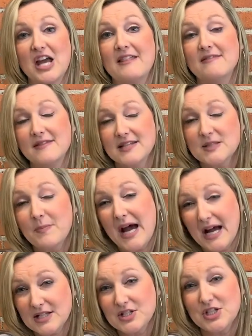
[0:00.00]
And this
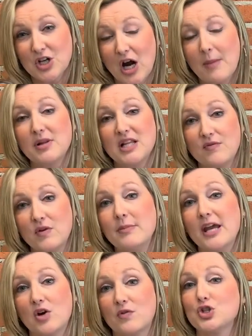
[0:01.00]
past year, I believe we
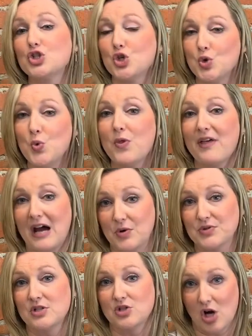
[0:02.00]
made over
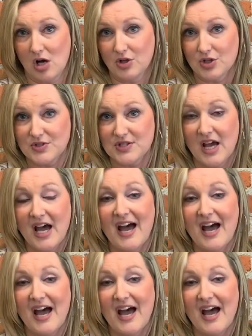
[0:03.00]
$2,000.